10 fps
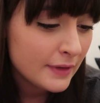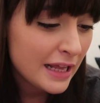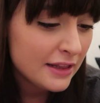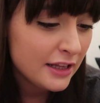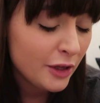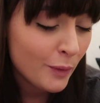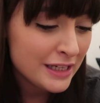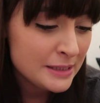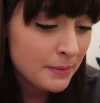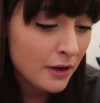in the U
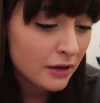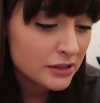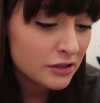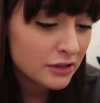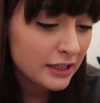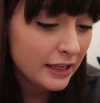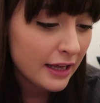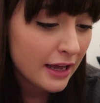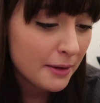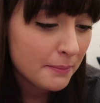S parks or
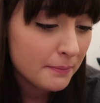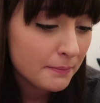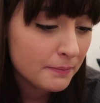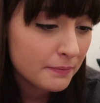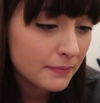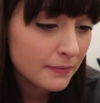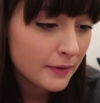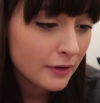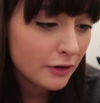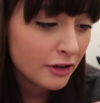the um,
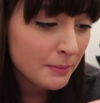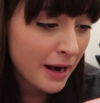or the